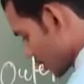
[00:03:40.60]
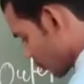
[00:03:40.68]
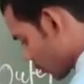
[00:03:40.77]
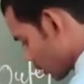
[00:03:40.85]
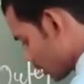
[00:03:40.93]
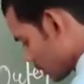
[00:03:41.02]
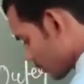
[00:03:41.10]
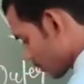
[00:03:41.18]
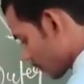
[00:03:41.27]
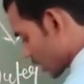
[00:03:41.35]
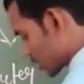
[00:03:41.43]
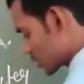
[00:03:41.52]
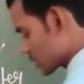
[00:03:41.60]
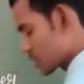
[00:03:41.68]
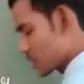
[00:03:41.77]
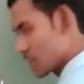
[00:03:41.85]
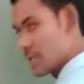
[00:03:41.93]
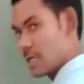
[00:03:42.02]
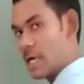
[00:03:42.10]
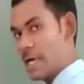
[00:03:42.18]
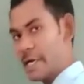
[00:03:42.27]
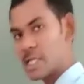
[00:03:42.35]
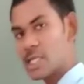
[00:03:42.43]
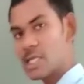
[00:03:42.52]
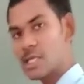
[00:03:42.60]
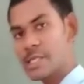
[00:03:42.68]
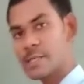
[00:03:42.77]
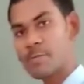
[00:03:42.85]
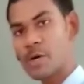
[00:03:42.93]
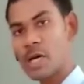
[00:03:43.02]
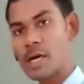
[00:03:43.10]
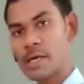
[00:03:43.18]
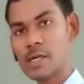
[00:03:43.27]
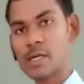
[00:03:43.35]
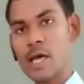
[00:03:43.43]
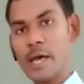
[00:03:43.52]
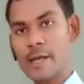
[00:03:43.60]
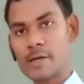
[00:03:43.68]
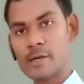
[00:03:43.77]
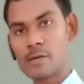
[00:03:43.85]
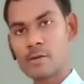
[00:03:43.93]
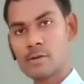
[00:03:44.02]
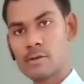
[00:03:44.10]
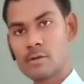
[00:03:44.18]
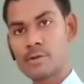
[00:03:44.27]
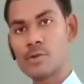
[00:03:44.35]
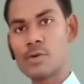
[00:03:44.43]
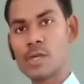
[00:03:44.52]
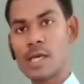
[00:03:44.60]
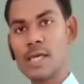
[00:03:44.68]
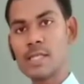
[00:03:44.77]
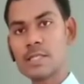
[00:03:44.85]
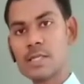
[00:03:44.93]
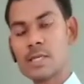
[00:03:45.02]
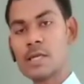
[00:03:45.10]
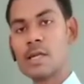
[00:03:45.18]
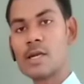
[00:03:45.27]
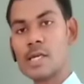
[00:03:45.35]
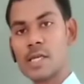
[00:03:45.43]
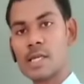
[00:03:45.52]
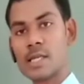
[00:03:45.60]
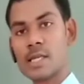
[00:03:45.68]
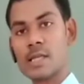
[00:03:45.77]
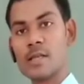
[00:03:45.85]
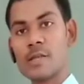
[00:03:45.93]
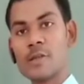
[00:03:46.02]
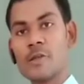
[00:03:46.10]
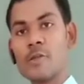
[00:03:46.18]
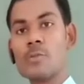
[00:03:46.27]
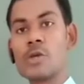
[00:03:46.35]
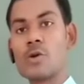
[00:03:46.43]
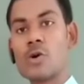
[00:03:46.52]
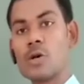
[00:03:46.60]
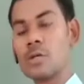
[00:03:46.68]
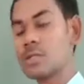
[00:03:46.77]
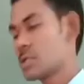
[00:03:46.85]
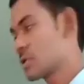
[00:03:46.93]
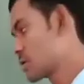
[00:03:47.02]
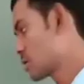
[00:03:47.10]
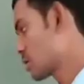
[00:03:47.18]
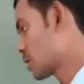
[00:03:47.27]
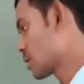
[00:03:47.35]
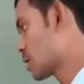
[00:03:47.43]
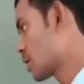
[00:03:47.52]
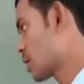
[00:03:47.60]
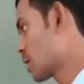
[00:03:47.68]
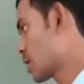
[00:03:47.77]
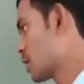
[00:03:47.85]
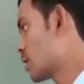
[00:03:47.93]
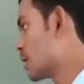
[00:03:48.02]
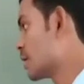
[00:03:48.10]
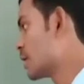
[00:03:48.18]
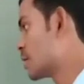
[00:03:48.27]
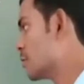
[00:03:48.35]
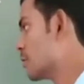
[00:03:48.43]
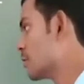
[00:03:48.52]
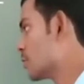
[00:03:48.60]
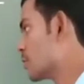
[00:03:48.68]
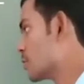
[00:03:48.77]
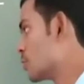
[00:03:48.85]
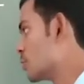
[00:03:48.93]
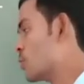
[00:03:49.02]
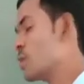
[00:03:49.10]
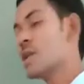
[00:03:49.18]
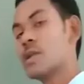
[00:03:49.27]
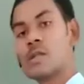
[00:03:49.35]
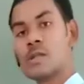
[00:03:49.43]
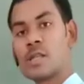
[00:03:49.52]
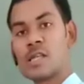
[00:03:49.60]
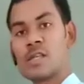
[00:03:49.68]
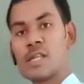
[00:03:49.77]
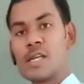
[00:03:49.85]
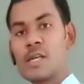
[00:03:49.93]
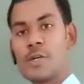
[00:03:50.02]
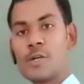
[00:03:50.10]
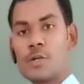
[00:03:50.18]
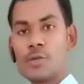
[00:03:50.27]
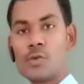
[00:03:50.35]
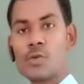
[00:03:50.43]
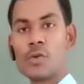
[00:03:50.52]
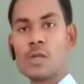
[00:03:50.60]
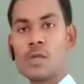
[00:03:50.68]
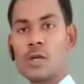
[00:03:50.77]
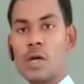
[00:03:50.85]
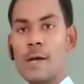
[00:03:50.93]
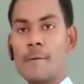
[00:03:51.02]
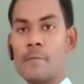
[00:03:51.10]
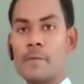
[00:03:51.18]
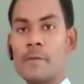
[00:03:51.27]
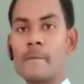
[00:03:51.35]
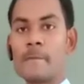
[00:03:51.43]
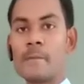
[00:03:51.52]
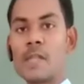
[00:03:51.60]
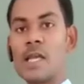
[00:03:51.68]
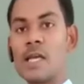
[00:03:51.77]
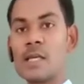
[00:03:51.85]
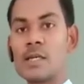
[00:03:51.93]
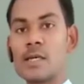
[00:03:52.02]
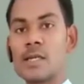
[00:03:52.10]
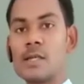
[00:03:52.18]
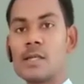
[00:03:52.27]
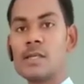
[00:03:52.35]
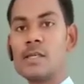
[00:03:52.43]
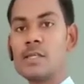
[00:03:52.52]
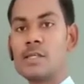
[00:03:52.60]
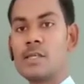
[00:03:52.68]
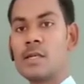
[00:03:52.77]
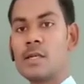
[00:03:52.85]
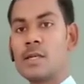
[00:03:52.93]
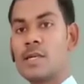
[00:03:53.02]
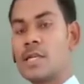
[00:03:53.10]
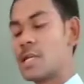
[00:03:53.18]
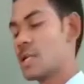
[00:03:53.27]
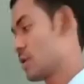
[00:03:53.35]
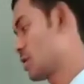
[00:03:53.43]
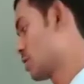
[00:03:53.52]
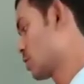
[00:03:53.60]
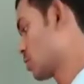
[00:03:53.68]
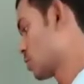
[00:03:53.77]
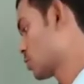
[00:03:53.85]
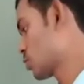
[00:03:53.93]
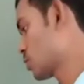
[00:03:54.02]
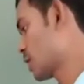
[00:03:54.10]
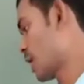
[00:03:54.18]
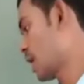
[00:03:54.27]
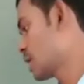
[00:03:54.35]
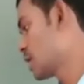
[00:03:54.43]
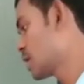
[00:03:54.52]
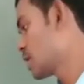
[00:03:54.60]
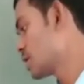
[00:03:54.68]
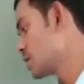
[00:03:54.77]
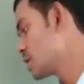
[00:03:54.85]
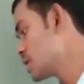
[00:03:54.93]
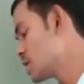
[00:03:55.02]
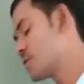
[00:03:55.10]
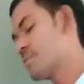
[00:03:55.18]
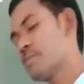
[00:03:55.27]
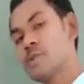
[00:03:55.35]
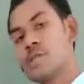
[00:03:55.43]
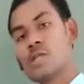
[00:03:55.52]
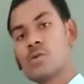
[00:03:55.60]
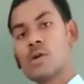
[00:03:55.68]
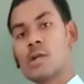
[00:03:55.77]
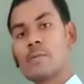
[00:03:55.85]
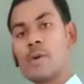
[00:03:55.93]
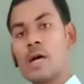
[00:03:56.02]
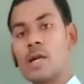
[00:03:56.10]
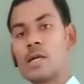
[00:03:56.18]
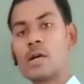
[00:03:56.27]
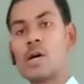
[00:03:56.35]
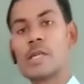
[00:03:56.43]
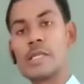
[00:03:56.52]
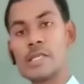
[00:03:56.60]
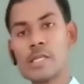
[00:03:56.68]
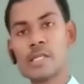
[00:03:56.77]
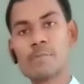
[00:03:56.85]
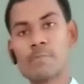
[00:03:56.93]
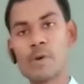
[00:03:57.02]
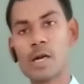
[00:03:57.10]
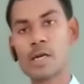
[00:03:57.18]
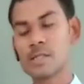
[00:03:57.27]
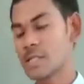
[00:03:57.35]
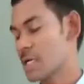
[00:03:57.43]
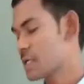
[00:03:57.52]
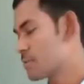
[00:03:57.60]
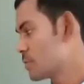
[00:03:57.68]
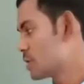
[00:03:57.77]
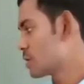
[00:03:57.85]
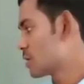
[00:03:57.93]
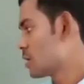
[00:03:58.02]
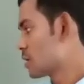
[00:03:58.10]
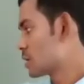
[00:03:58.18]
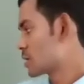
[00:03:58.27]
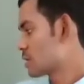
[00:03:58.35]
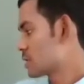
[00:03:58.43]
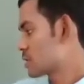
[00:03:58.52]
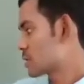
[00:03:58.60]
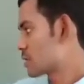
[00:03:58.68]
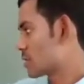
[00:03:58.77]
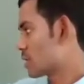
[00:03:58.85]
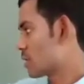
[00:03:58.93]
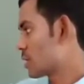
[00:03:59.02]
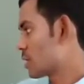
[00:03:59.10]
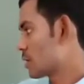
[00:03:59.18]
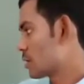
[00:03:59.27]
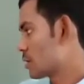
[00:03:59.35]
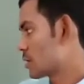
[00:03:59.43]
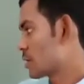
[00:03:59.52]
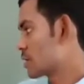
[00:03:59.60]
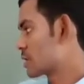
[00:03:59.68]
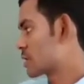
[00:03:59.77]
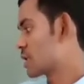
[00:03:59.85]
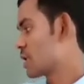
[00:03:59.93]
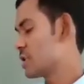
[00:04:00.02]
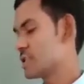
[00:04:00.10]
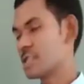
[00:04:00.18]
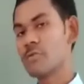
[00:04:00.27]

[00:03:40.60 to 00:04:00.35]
equal parts, and each part are known as degree because the the standard unit of angle is degree. So that each equal part or each part, that means since the scale is